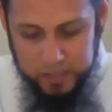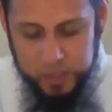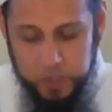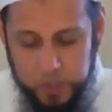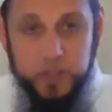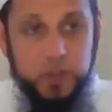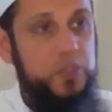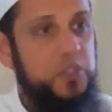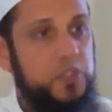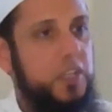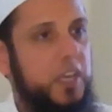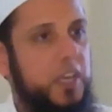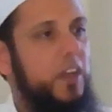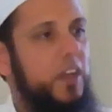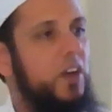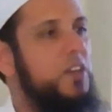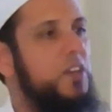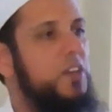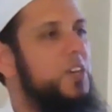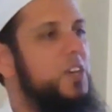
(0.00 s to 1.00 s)
So there's
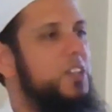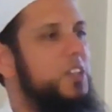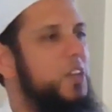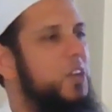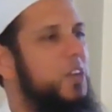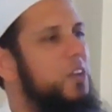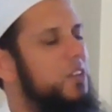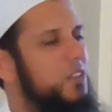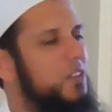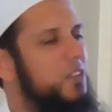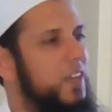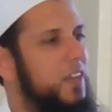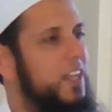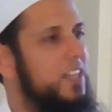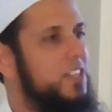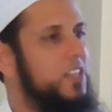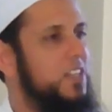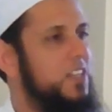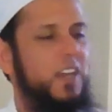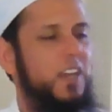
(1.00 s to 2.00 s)
chaos on the earth, and
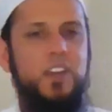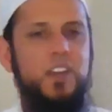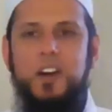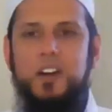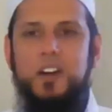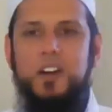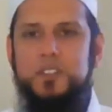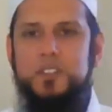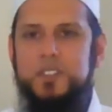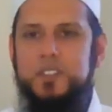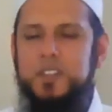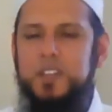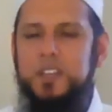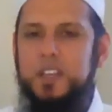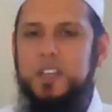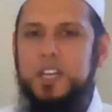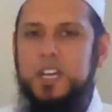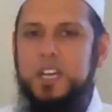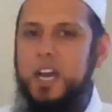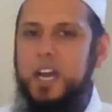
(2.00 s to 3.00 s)
it's a chaos
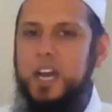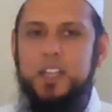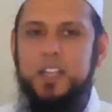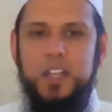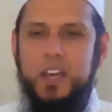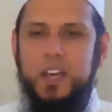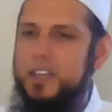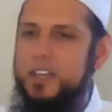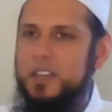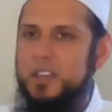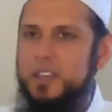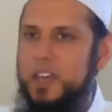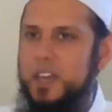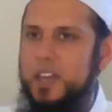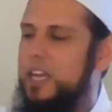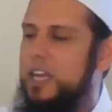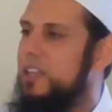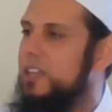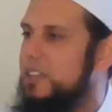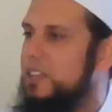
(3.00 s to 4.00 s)
unlike
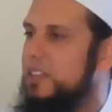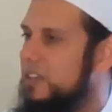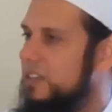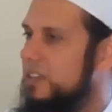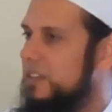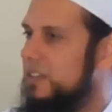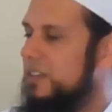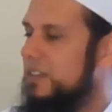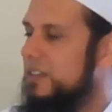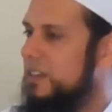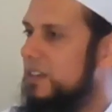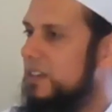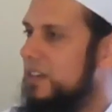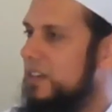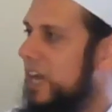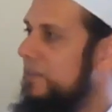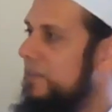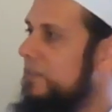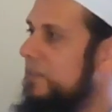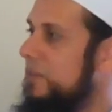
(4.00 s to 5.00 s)
anything
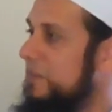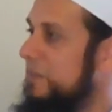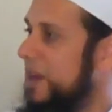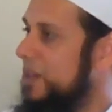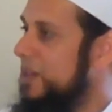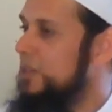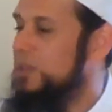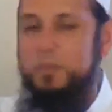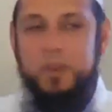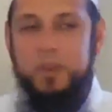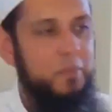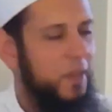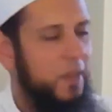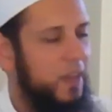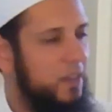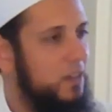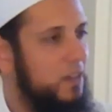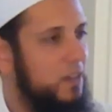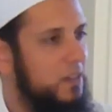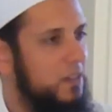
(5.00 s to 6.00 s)
ever imagined by
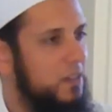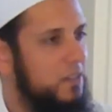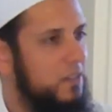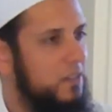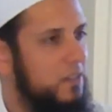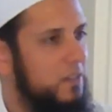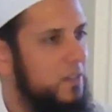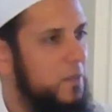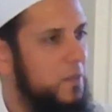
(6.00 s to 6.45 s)
mankind.